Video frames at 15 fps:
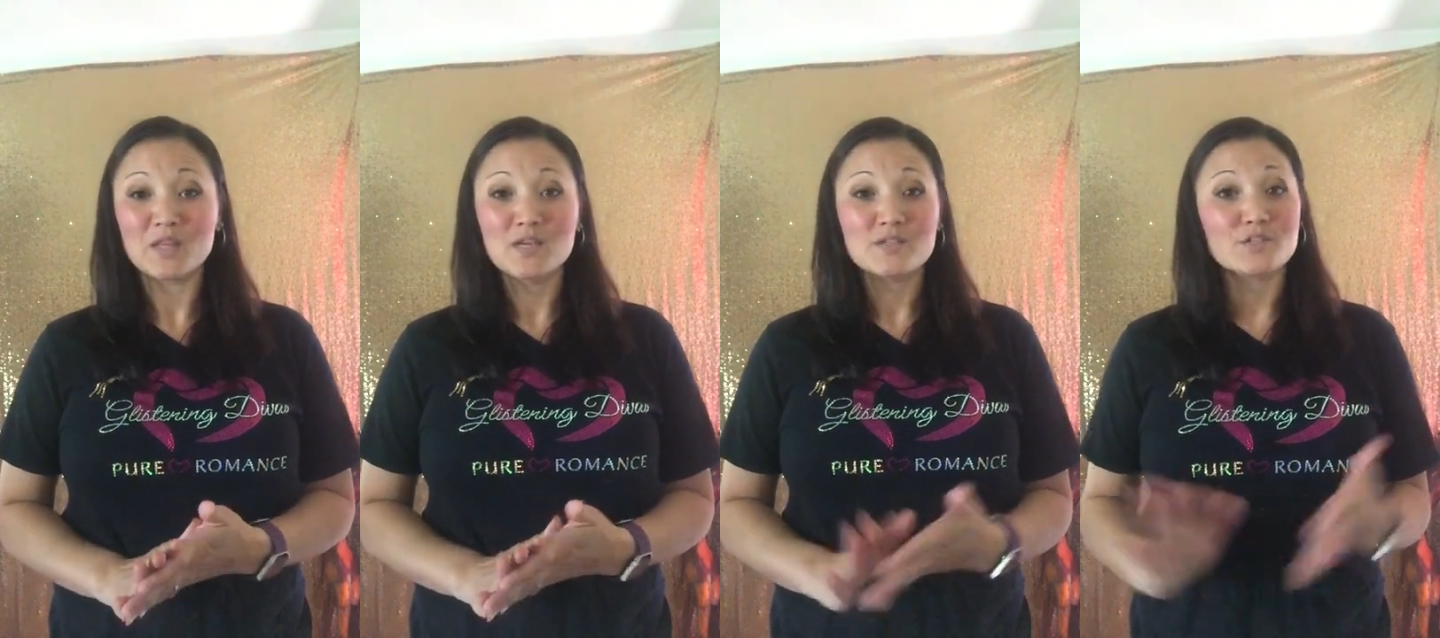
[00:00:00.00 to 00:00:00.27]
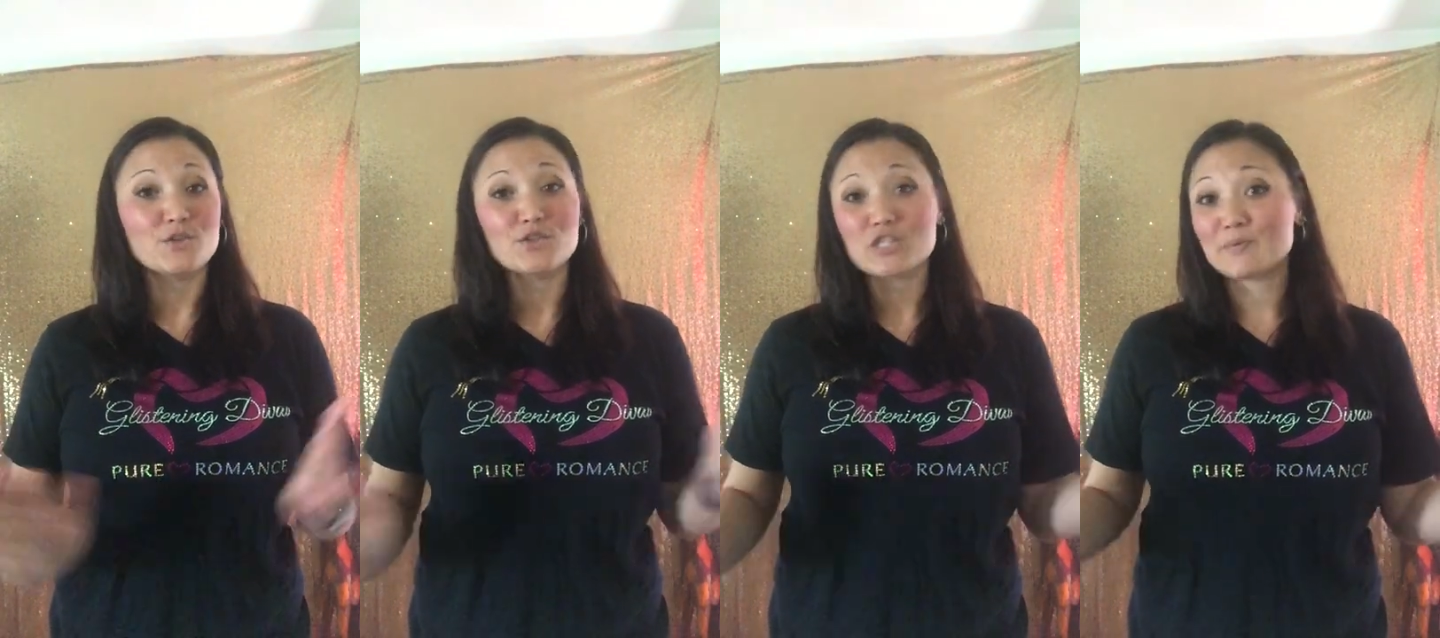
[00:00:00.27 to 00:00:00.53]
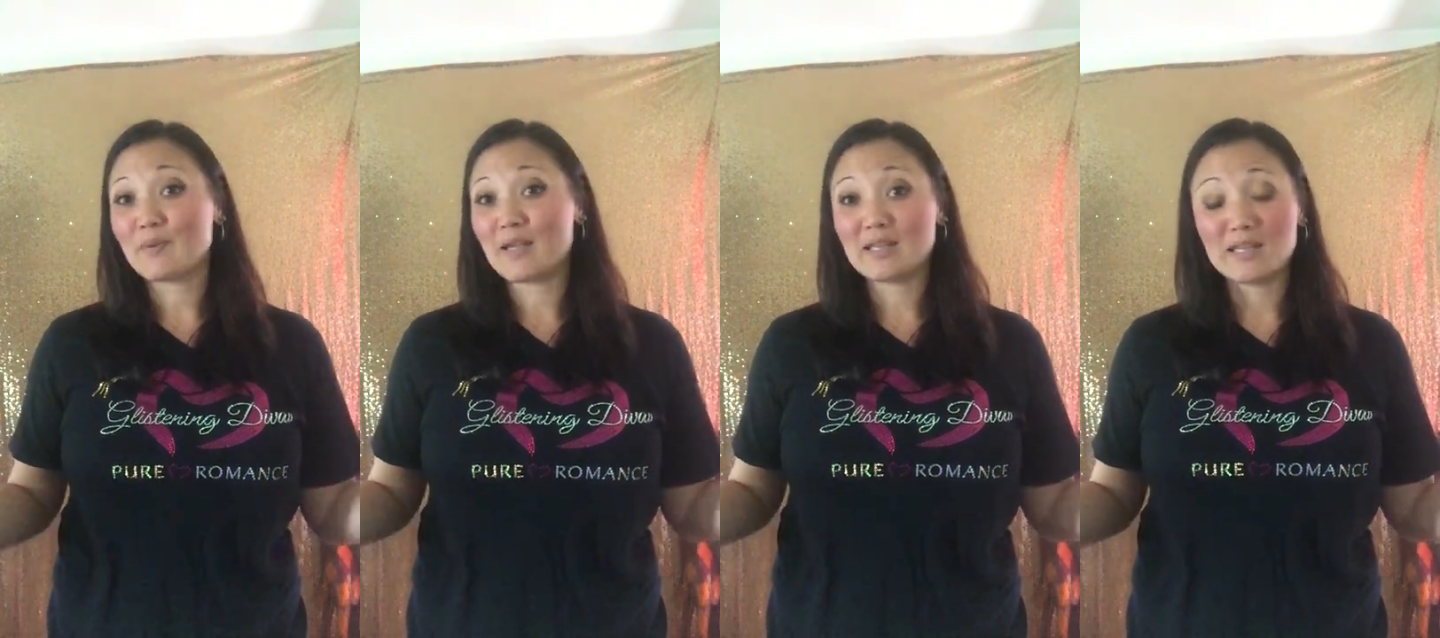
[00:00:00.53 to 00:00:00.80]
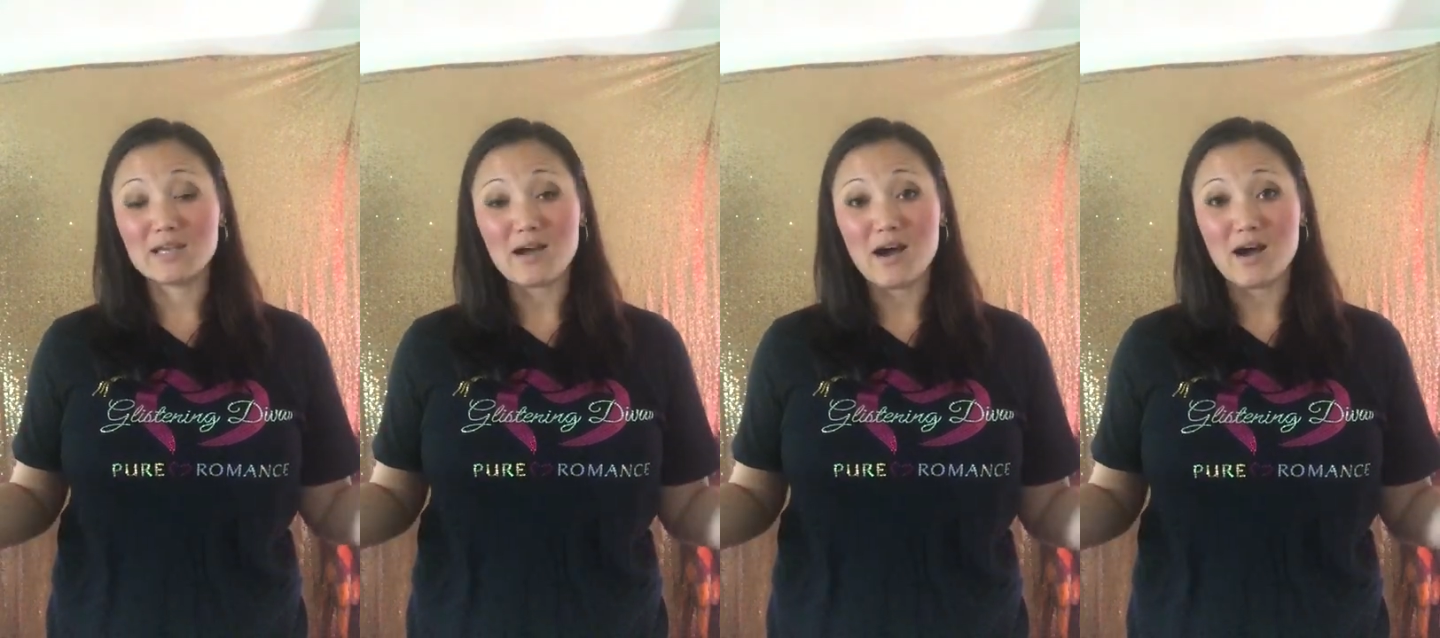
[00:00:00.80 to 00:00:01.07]
So you just pay
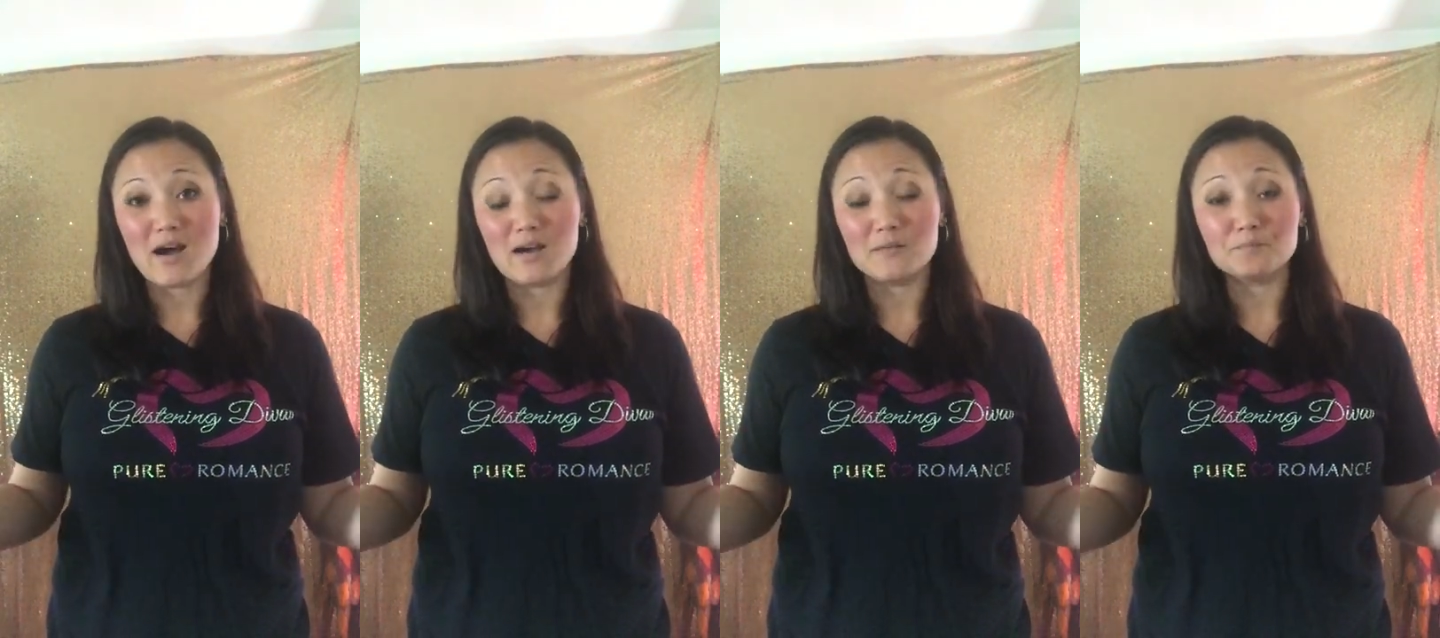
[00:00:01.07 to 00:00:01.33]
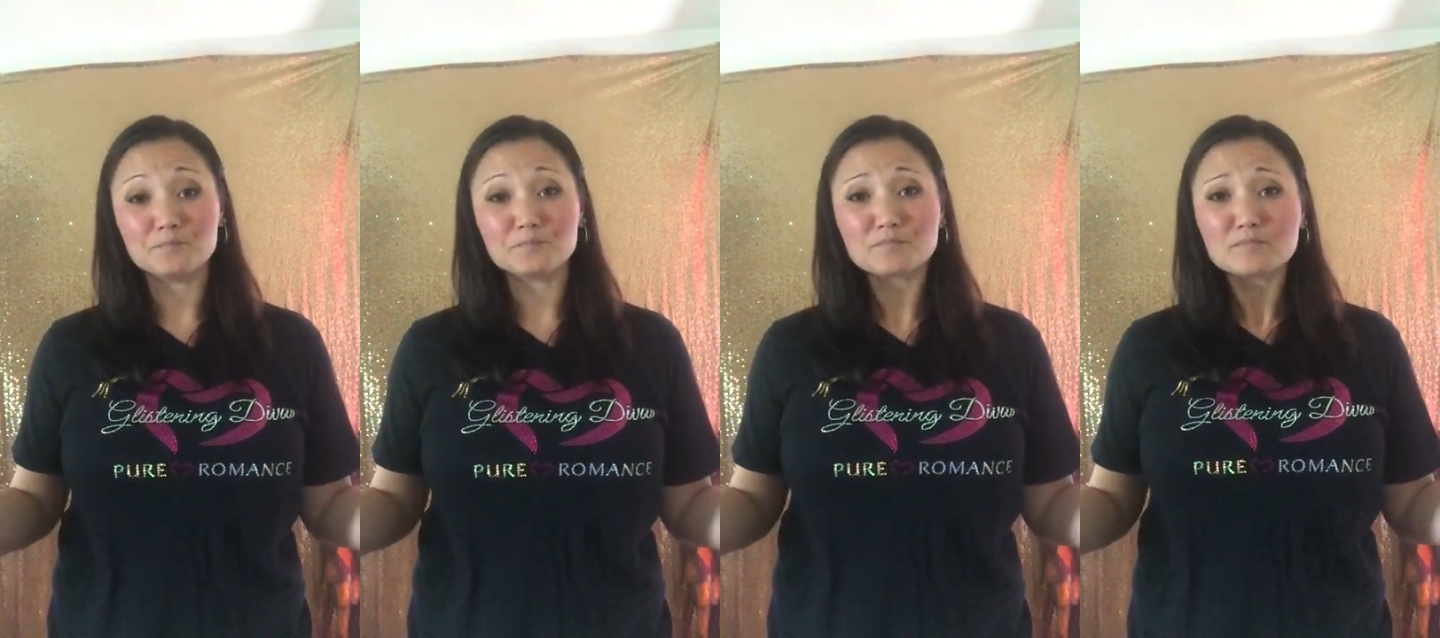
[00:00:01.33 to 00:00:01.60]
the